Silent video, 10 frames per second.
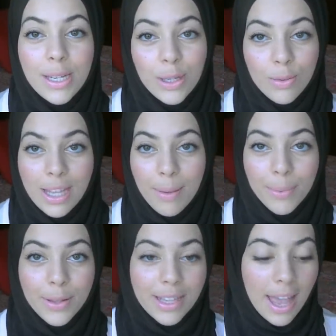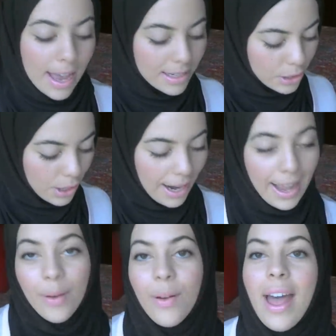two samples to try
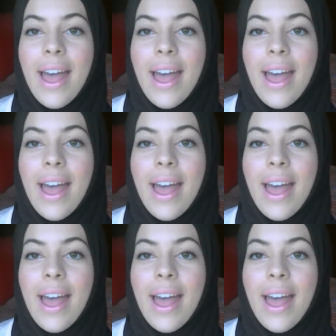out.